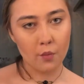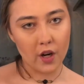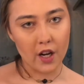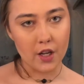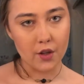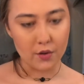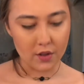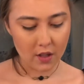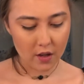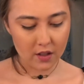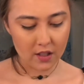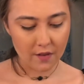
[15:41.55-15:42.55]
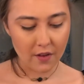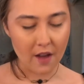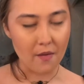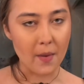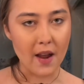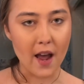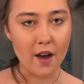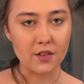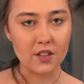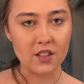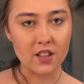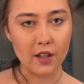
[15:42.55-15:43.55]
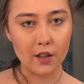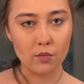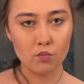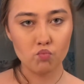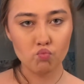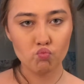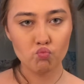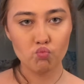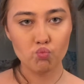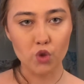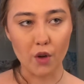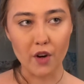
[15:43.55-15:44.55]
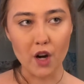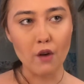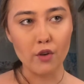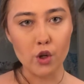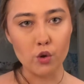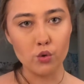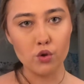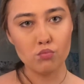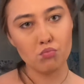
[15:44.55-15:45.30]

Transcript: What I use, the other stuff I have in my house is like stuff I never use.